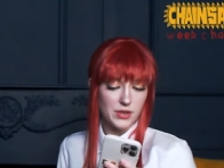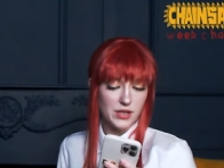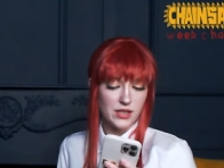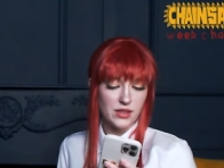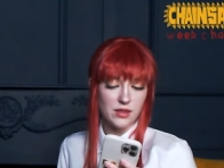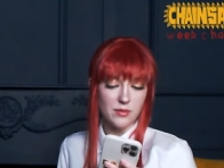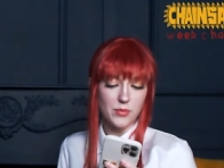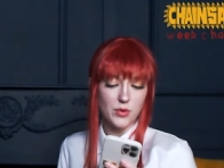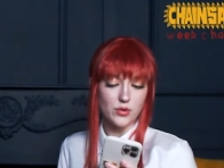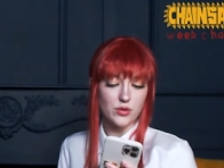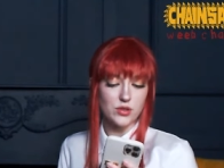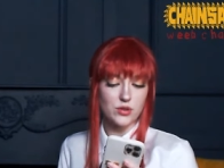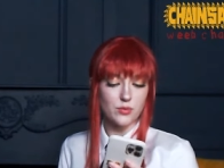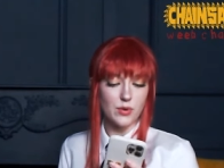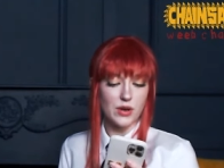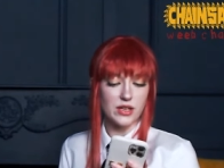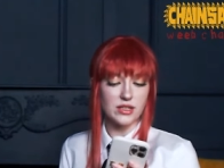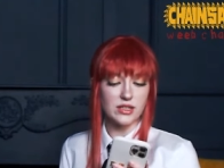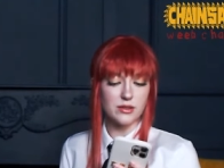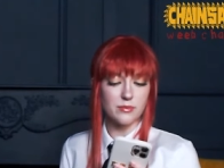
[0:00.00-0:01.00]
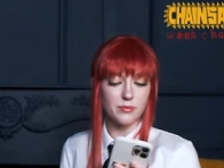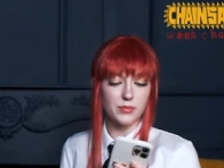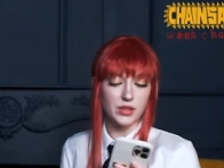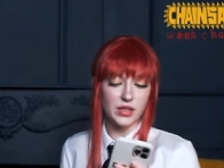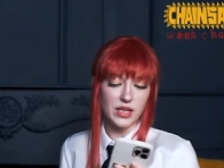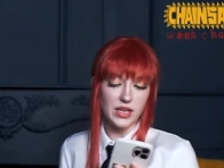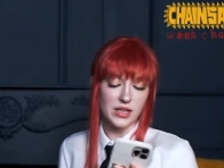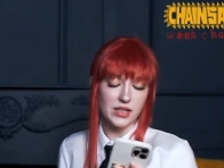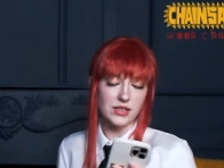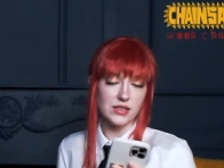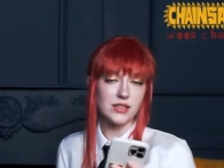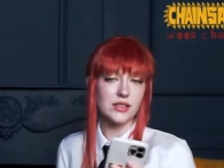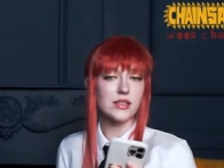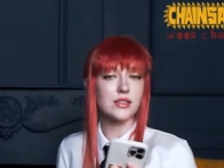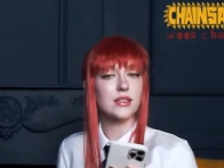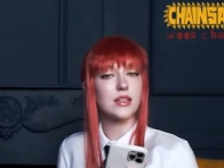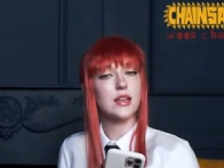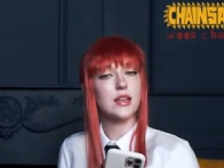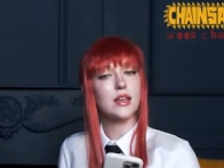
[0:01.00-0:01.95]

in the most random place.